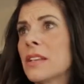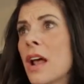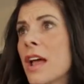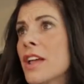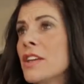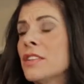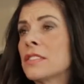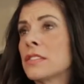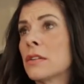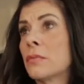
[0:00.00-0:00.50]
I
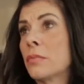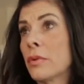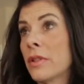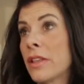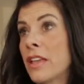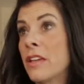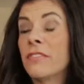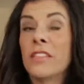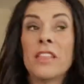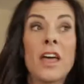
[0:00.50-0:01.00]
used to
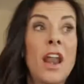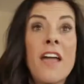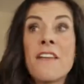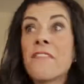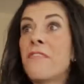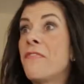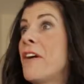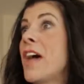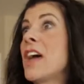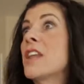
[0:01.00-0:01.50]
believe and that I
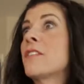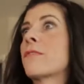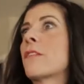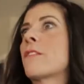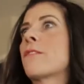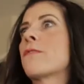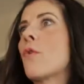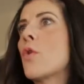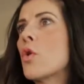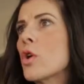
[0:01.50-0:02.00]
fed for
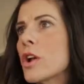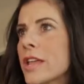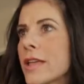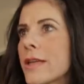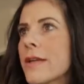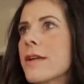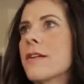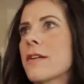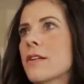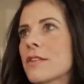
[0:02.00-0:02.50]
40
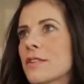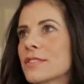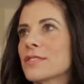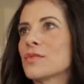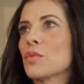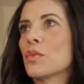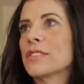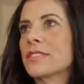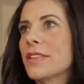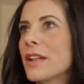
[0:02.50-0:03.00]
years
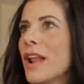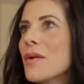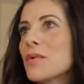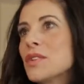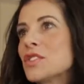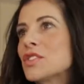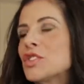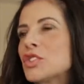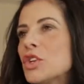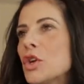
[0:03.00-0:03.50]
was that I
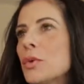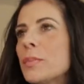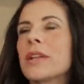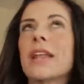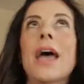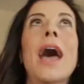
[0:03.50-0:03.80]
was stupid.